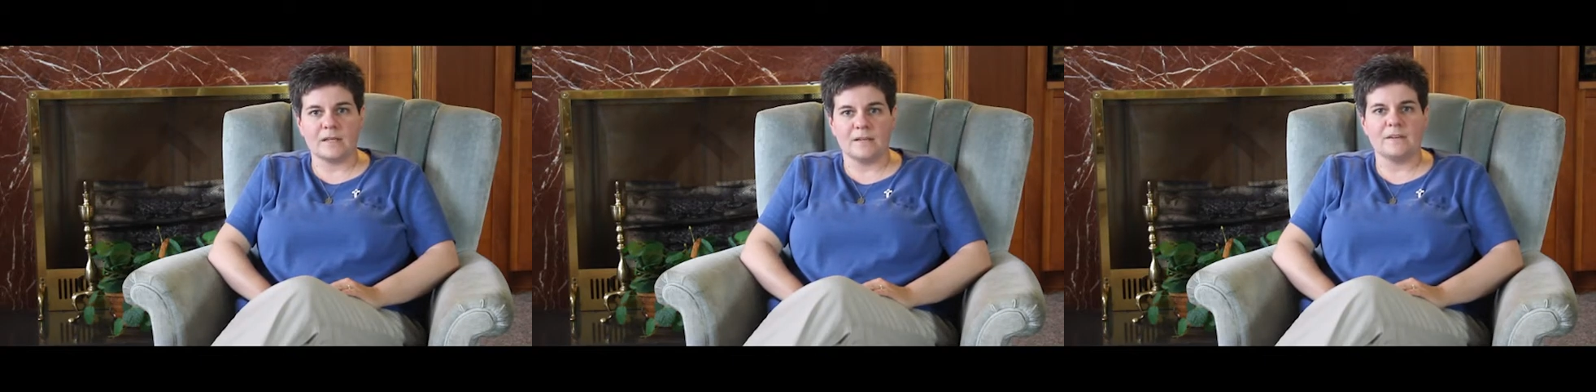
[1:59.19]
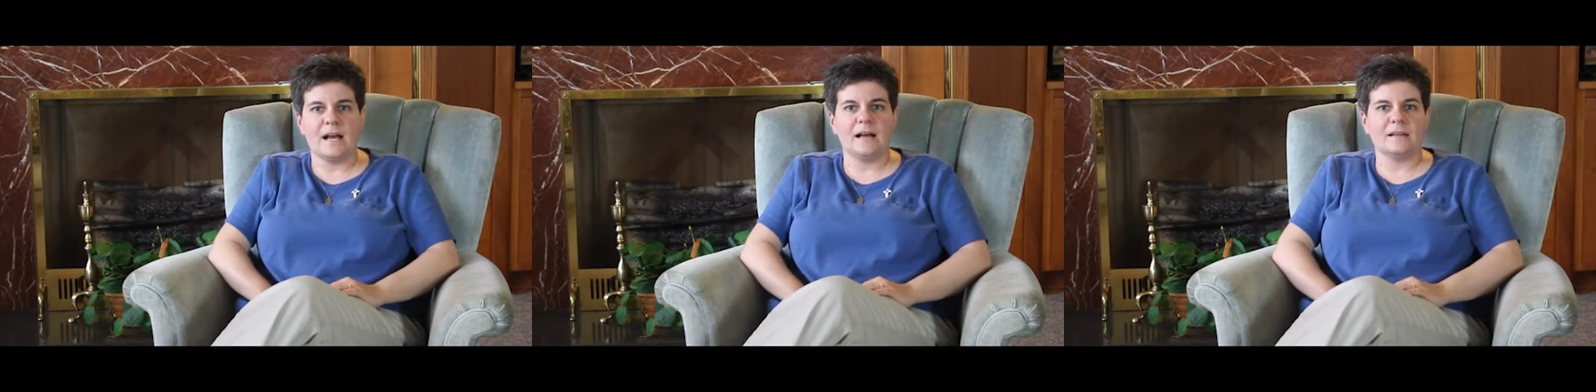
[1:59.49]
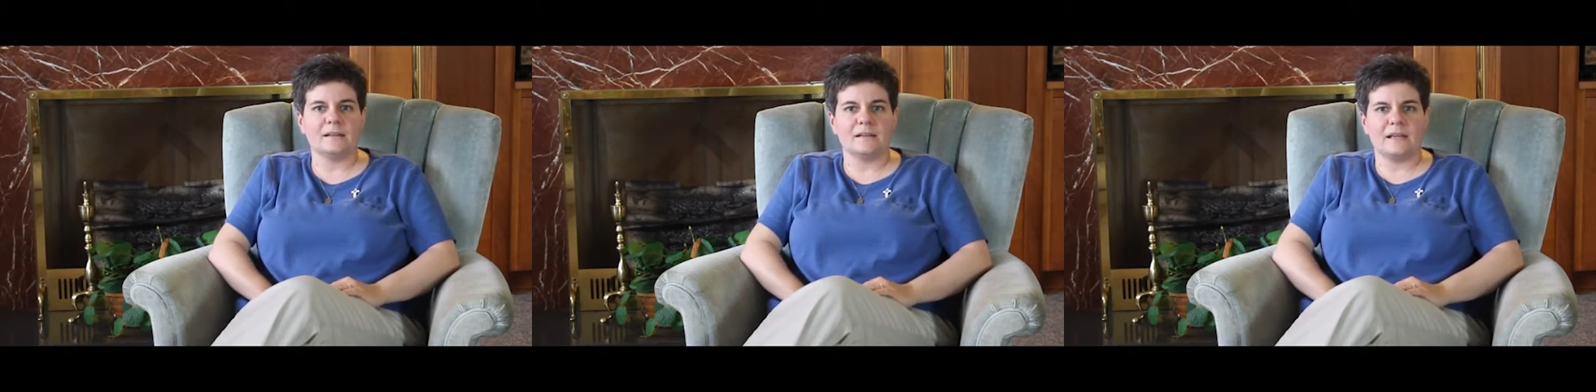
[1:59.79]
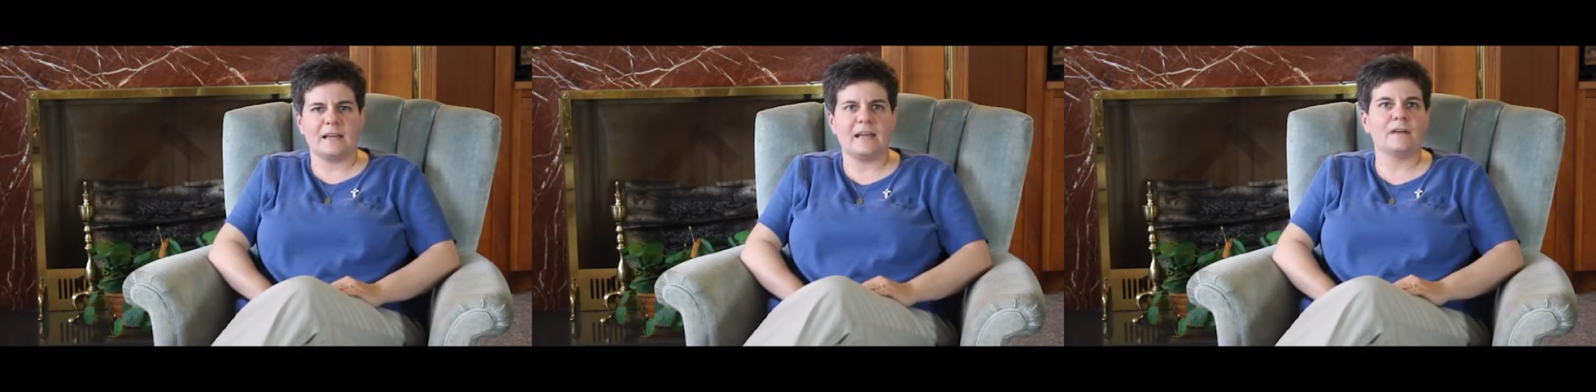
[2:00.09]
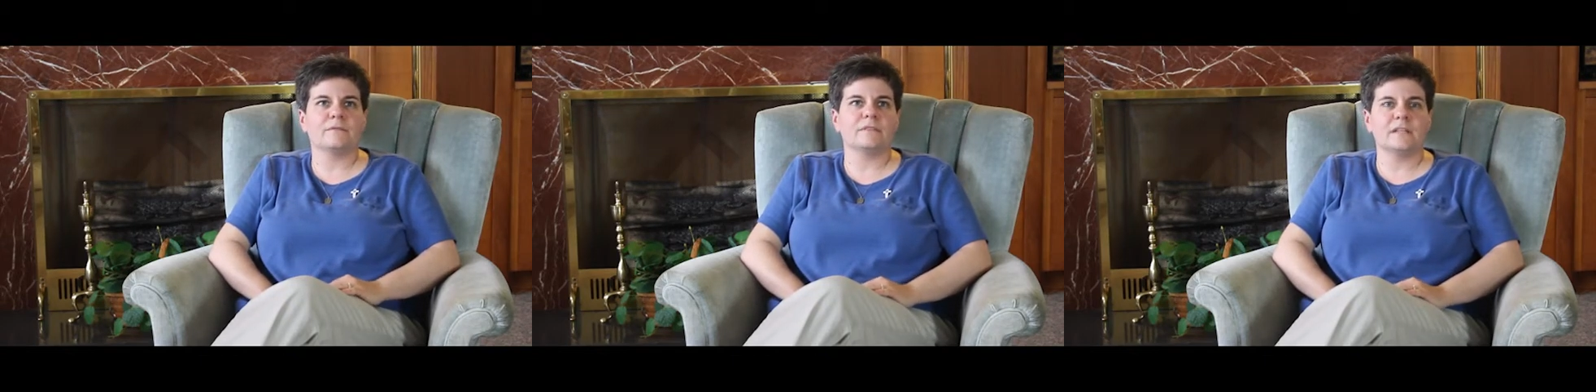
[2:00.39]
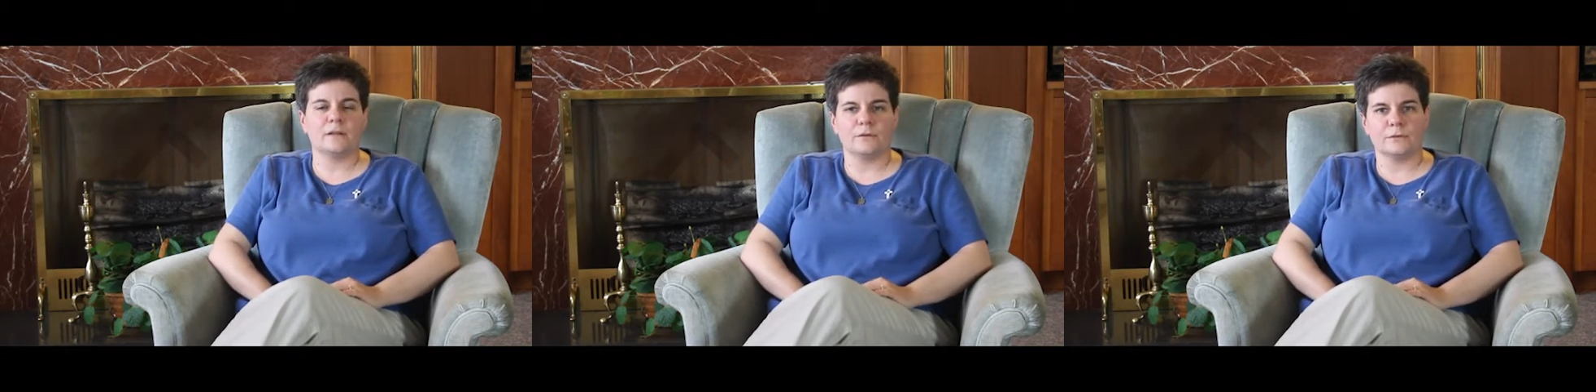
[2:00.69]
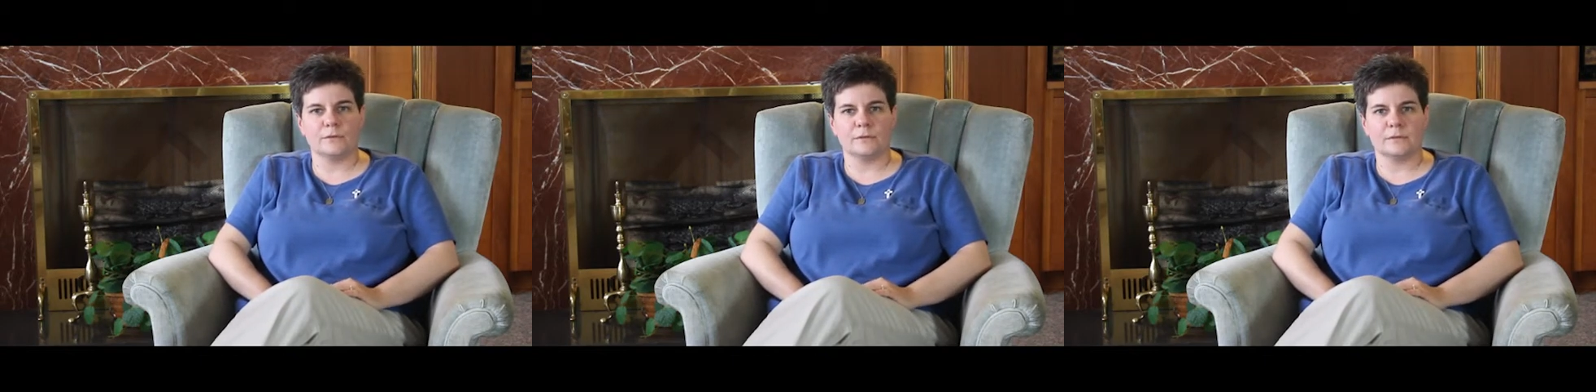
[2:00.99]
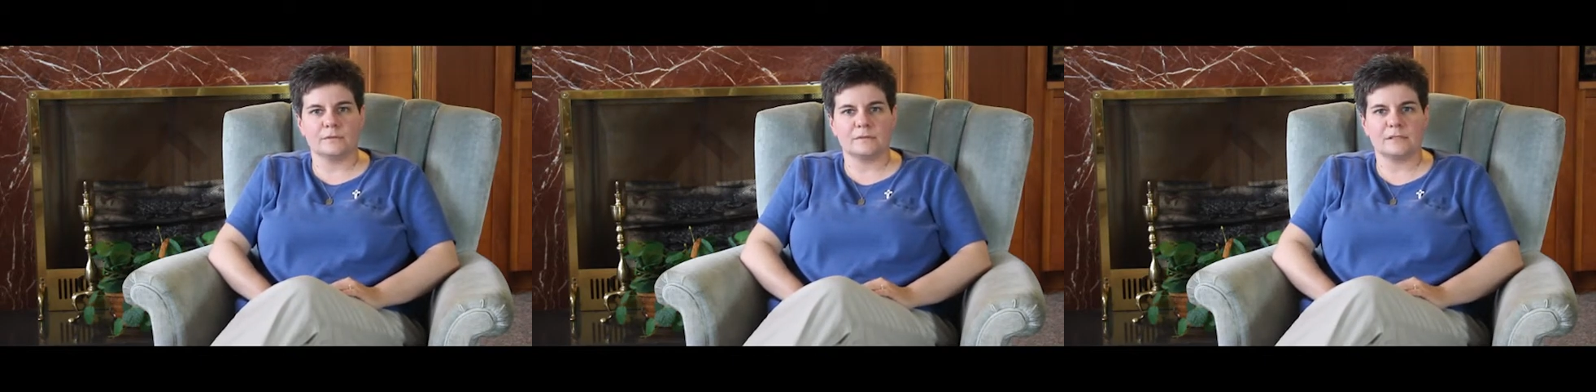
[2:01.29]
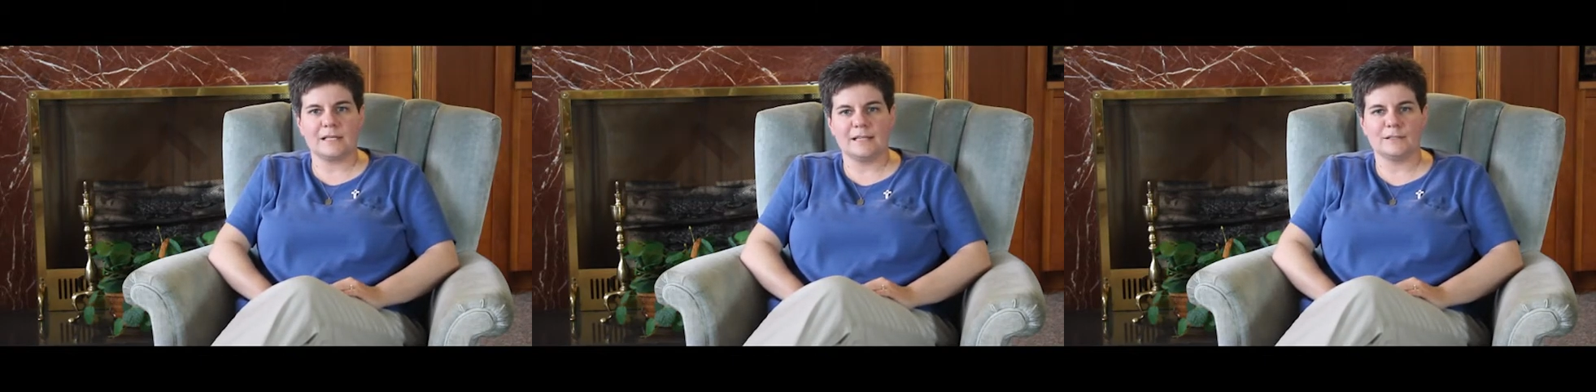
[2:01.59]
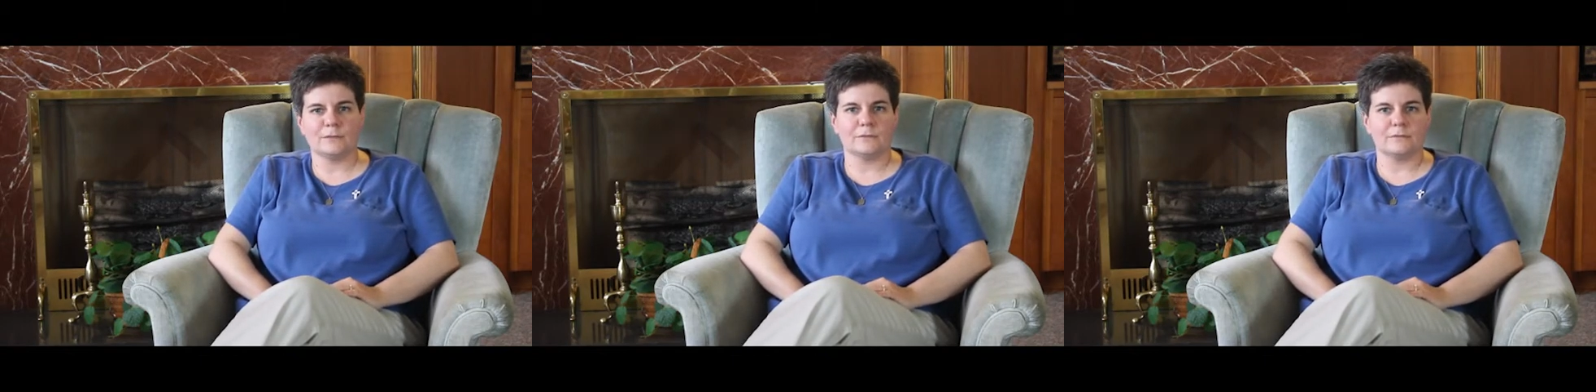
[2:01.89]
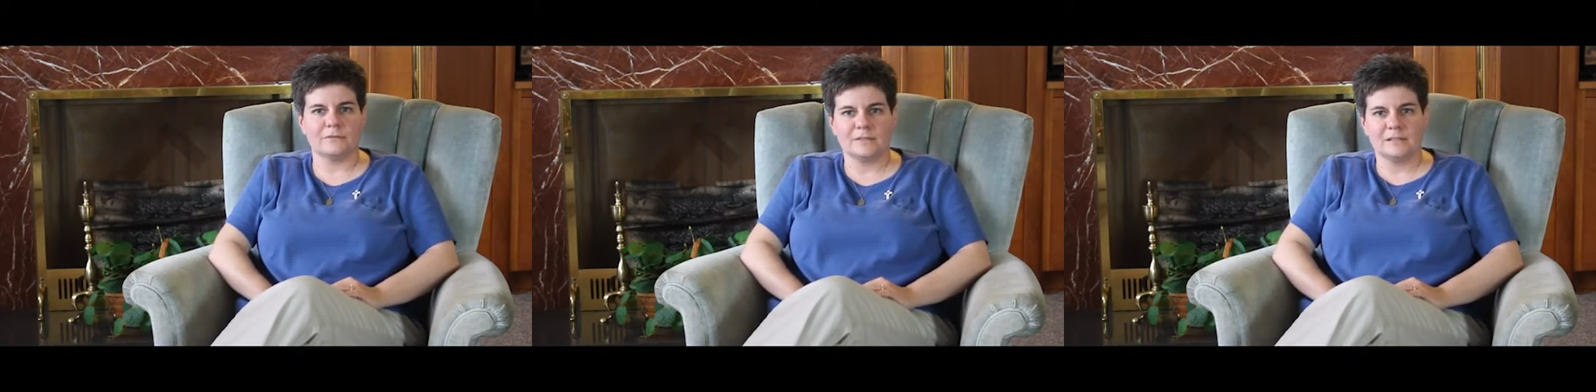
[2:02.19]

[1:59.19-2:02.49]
and not have the other kind of